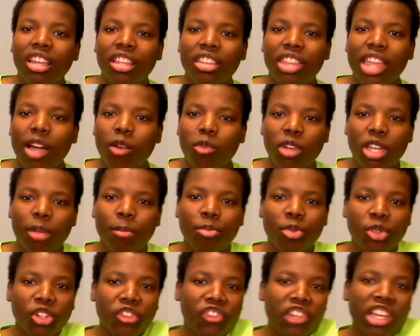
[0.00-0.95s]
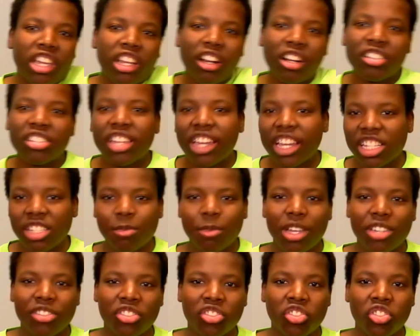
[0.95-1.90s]
that we abbreviate our text
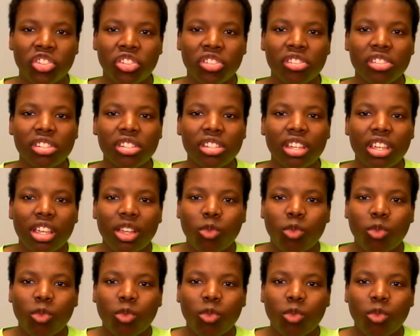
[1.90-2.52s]
messages.